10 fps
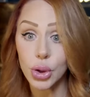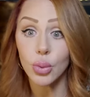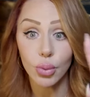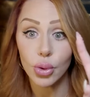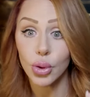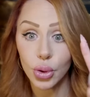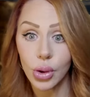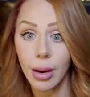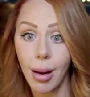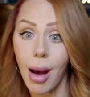You
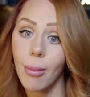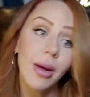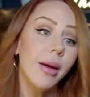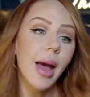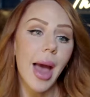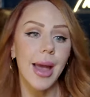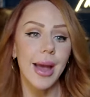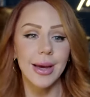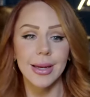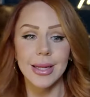shut up.
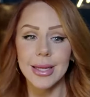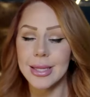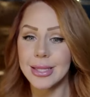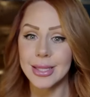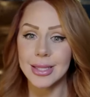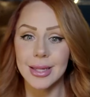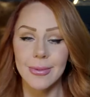And he's,